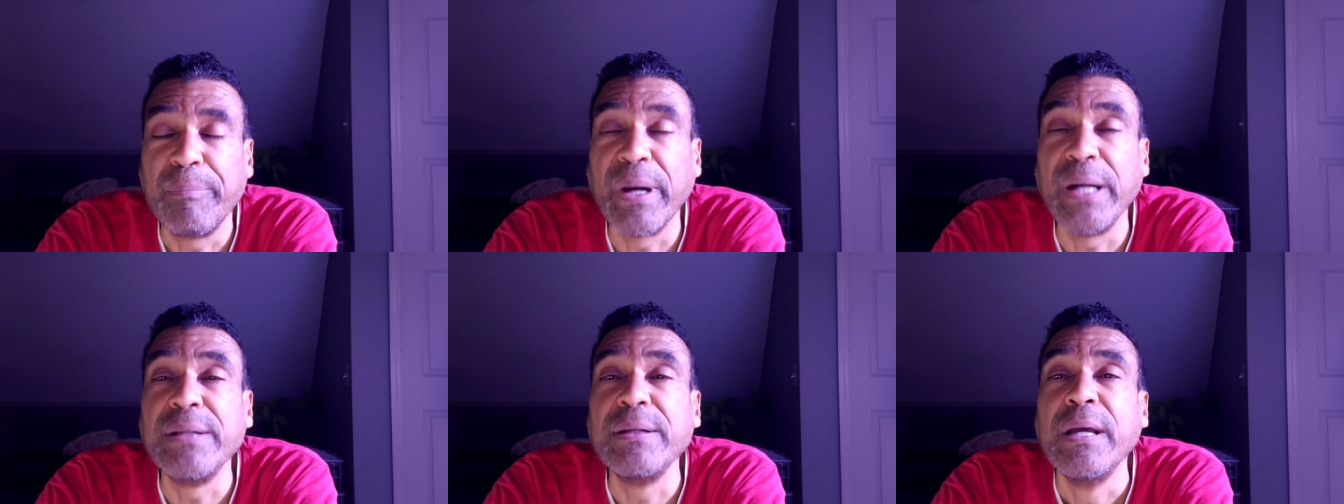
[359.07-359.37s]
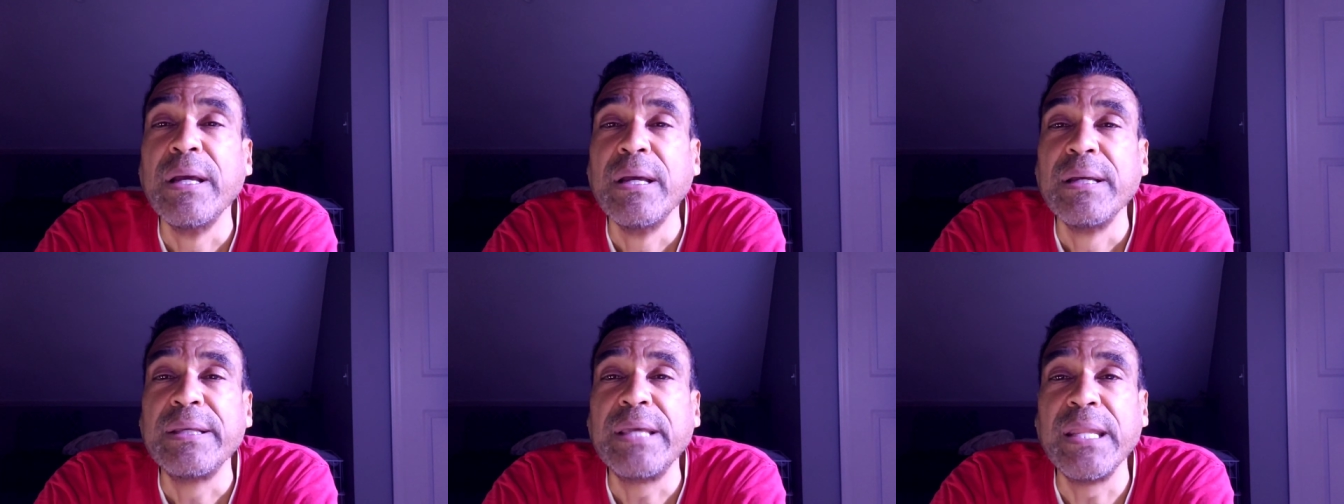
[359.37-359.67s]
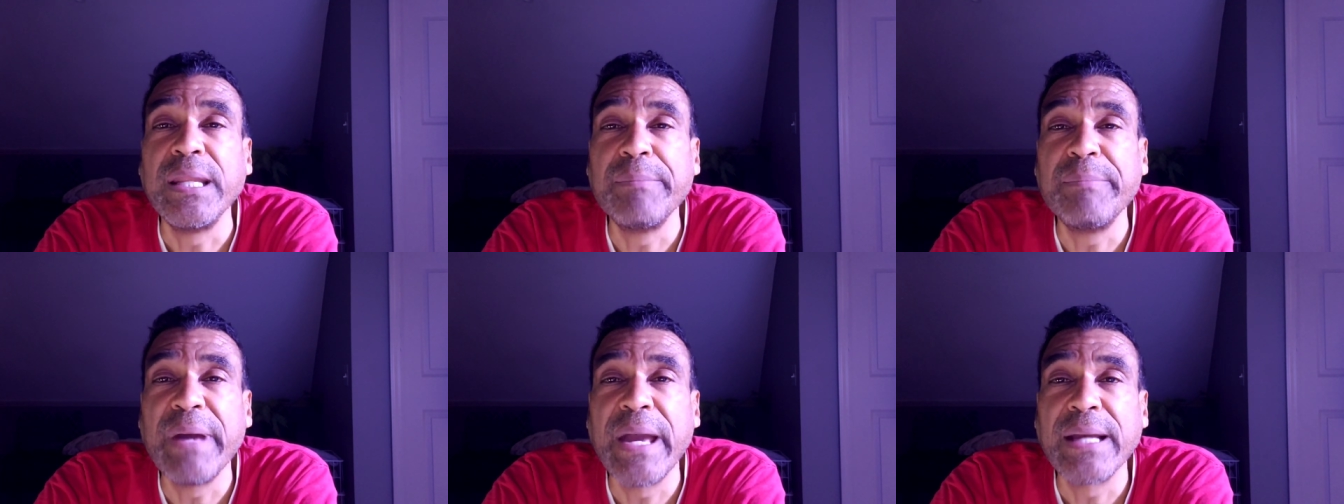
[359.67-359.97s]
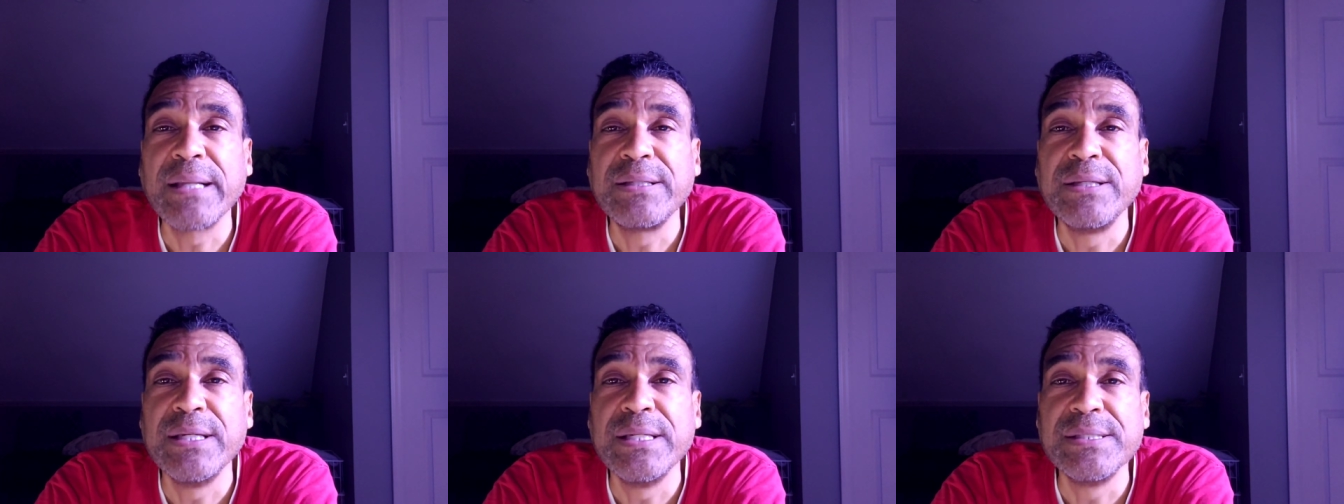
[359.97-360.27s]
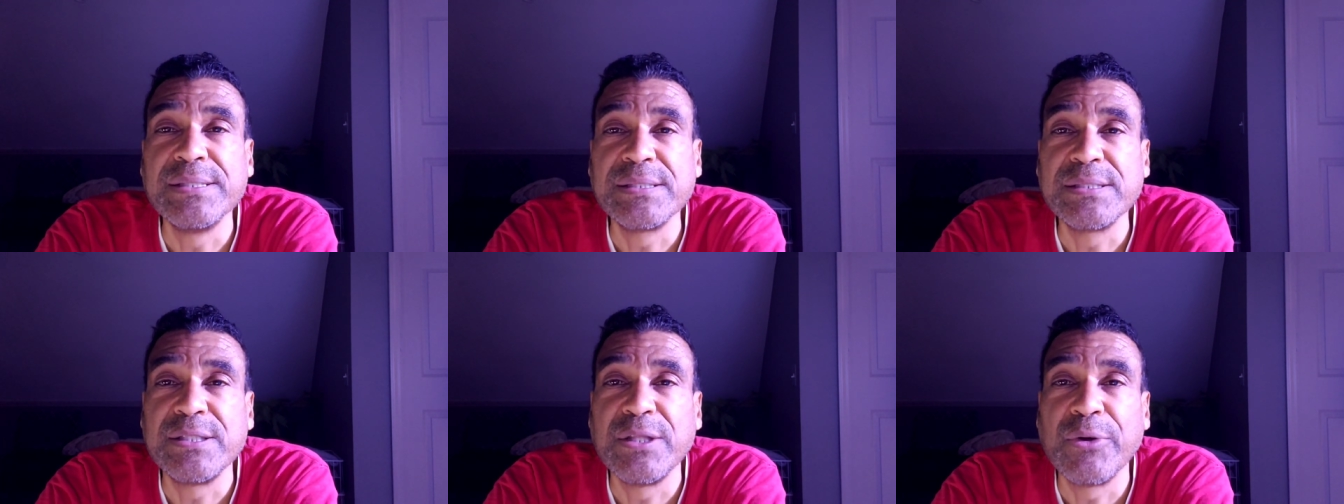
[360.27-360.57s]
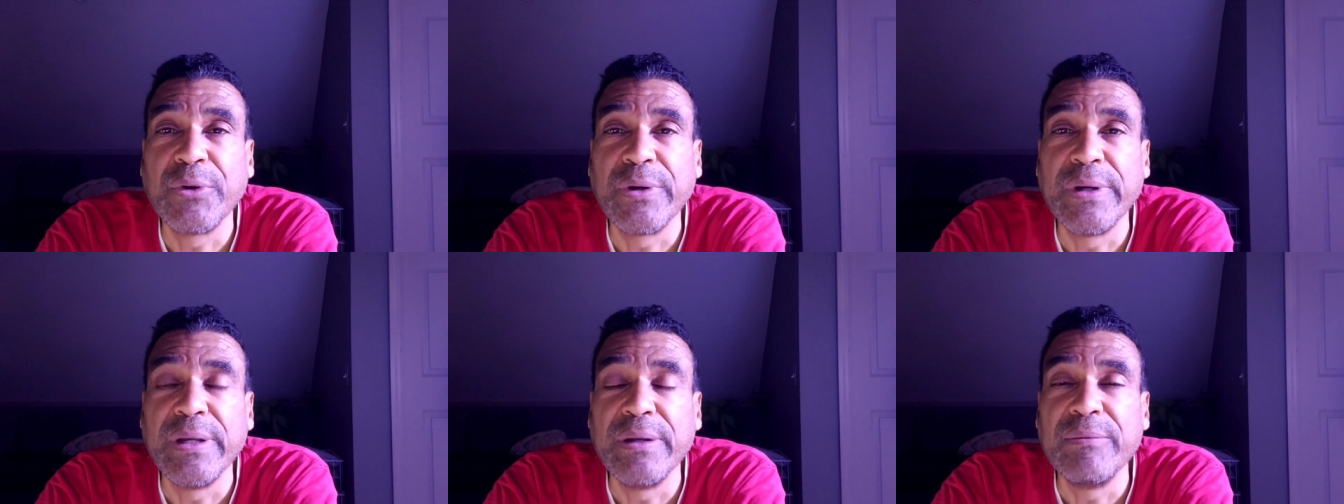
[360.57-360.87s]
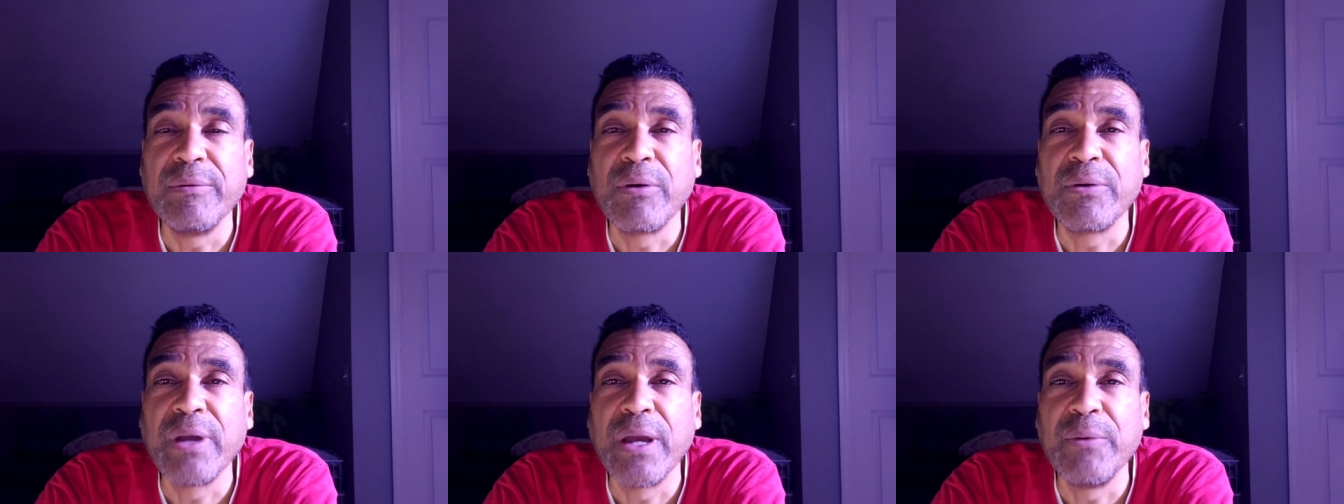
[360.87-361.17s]
But getting back to his theory,
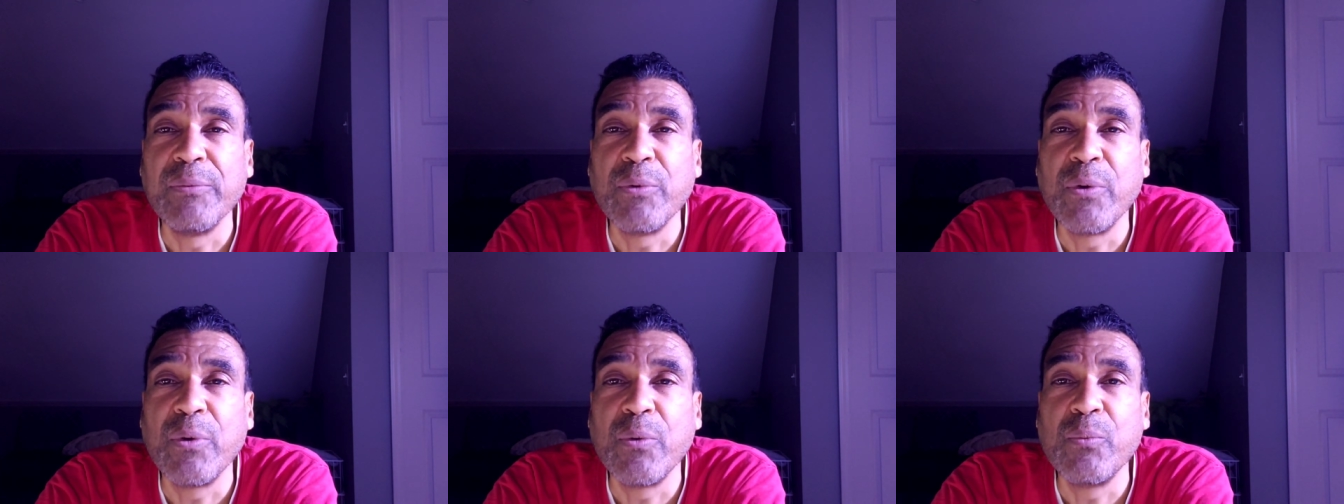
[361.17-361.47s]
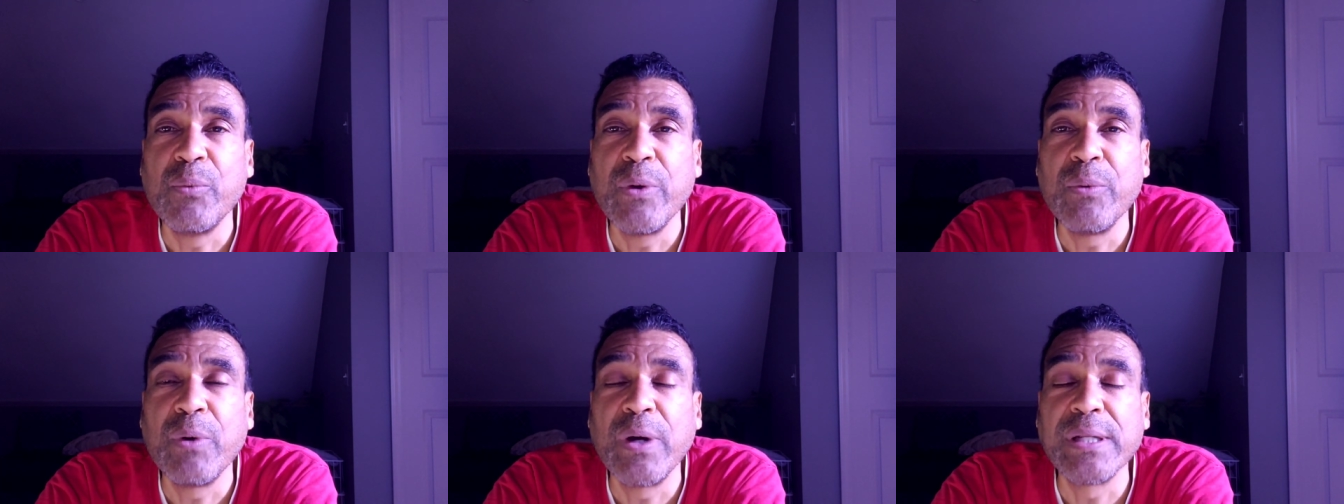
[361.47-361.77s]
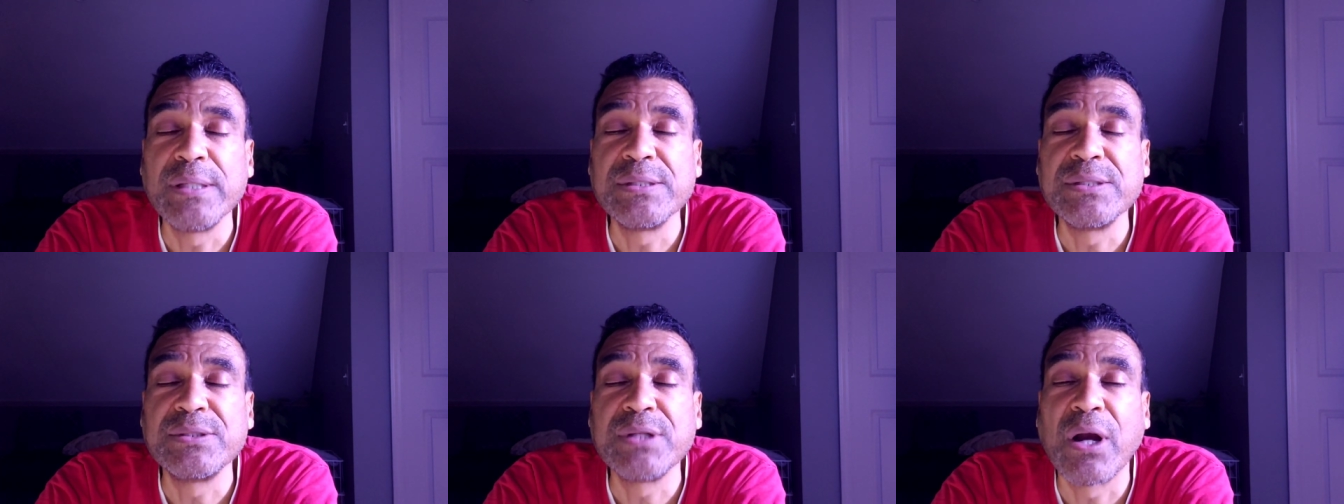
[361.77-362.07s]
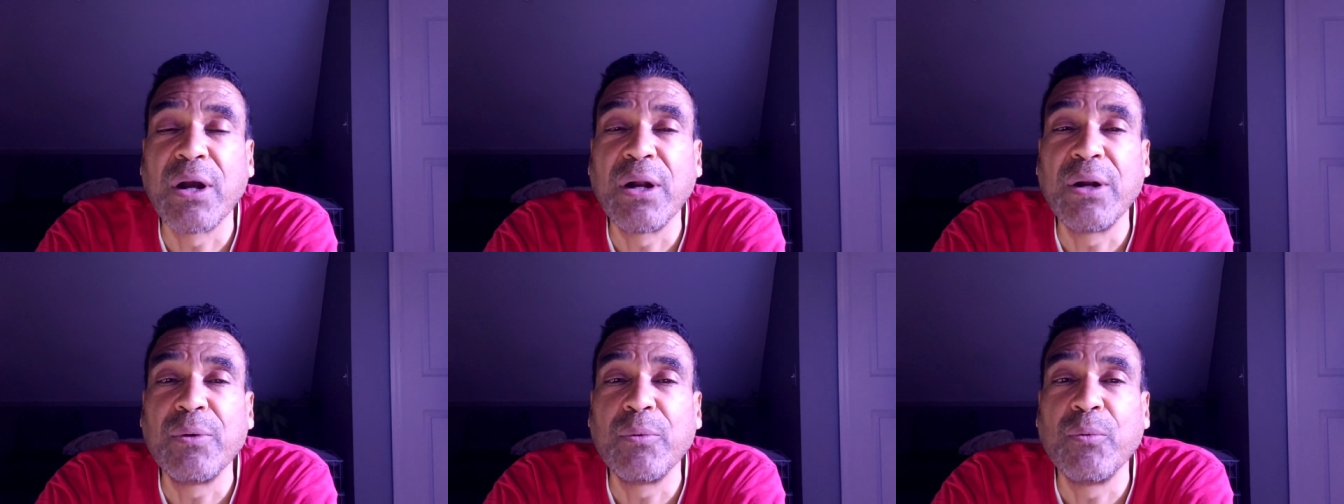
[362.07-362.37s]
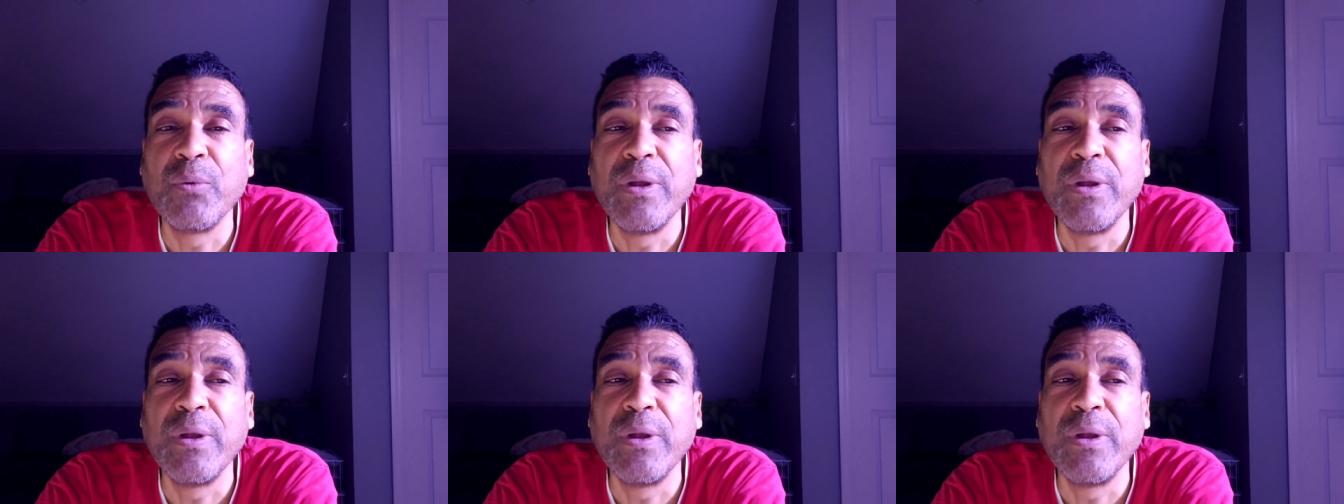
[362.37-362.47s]
okay, we, we want to start